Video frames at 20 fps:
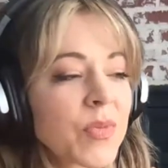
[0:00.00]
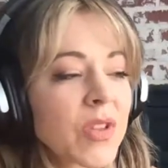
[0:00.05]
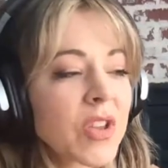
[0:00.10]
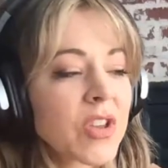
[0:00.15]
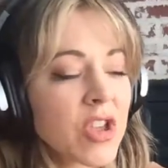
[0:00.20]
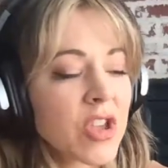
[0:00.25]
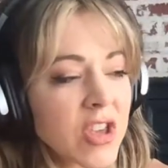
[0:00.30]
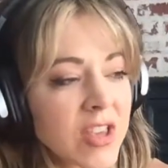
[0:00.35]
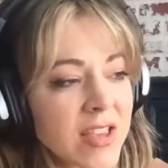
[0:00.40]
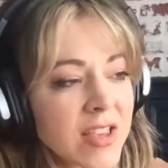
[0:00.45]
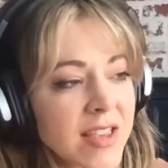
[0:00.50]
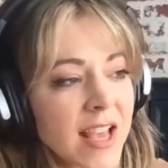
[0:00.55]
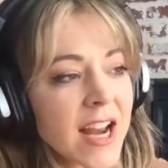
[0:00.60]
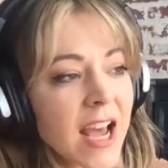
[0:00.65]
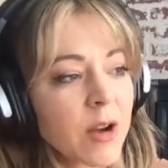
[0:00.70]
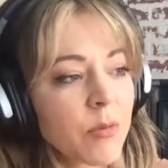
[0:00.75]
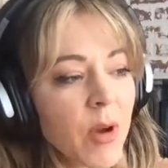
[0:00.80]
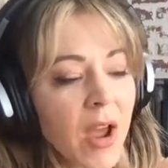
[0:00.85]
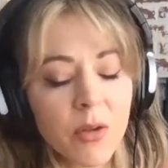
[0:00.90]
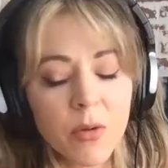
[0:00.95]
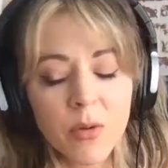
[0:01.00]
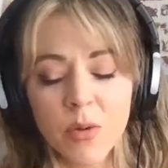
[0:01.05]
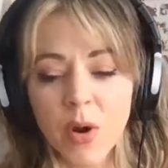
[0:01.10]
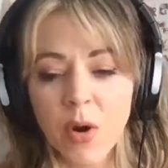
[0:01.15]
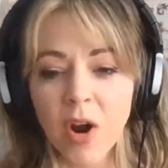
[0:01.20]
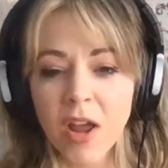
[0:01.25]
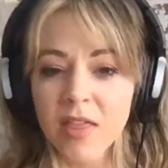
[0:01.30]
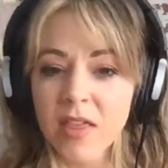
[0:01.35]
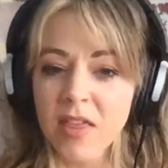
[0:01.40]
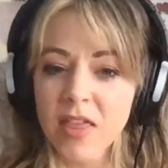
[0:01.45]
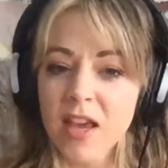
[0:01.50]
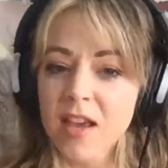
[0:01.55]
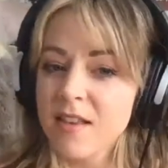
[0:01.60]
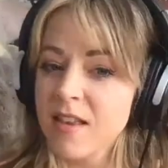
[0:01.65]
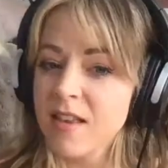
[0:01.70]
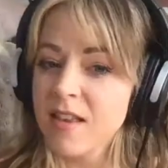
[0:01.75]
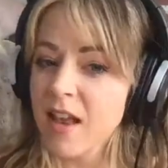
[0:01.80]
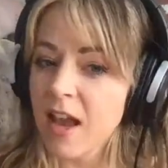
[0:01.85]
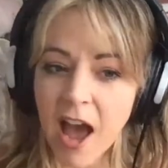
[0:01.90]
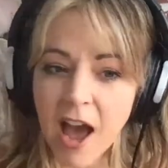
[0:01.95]
She said, I'd rather regret the things
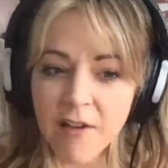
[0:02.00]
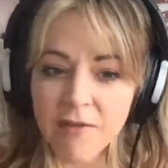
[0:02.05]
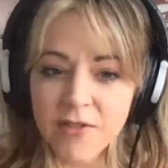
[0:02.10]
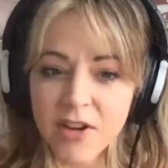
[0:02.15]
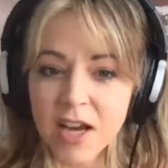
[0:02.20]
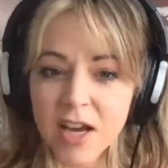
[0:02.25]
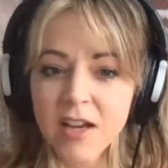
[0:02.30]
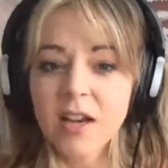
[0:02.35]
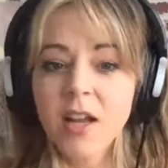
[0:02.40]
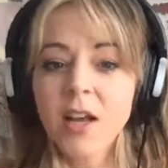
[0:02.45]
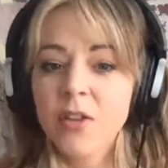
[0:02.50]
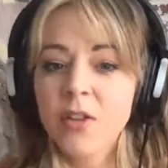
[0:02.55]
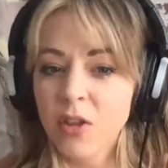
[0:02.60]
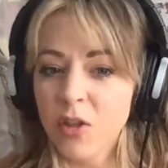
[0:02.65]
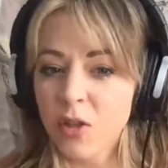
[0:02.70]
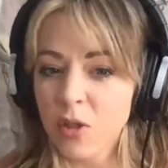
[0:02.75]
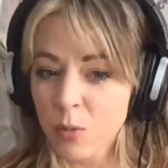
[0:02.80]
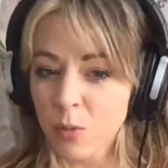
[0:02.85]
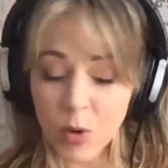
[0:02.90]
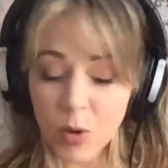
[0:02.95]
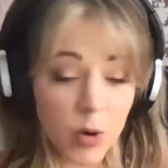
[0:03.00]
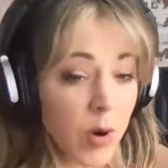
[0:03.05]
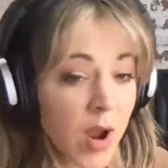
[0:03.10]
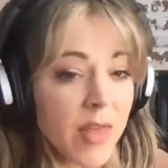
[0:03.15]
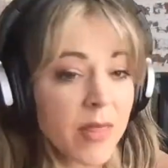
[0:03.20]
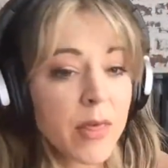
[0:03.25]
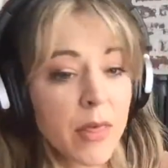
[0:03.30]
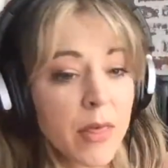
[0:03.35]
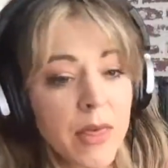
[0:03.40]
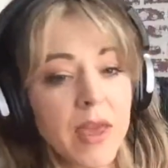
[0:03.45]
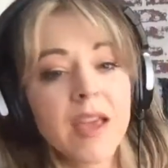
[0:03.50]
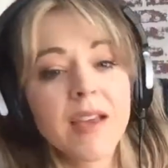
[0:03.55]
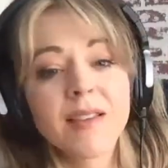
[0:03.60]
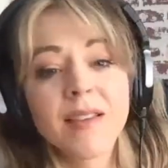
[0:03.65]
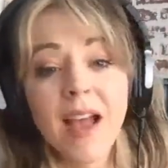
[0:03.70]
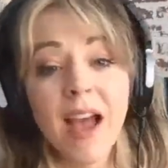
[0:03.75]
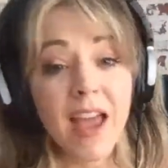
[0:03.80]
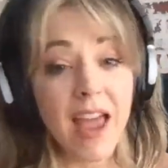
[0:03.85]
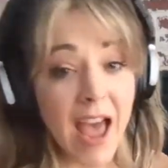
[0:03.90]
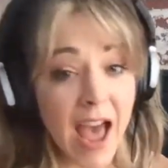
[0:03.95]
I have done than regret the things
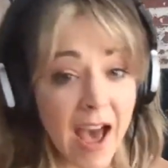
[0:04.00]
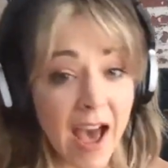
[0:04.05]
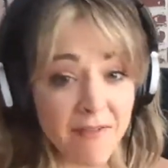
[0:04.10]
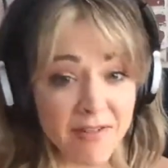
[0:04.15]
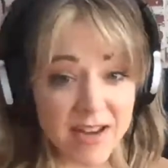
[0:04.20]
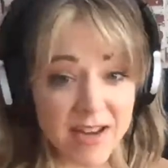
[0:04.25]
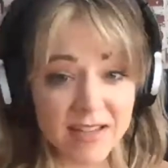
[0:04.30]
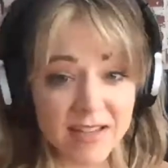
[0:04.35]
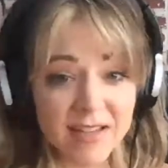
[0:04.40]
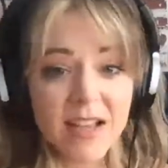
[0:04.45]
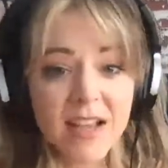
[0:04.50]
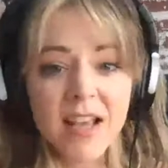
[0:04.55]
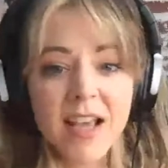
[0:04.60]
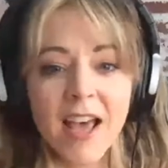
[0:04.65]
I haven't.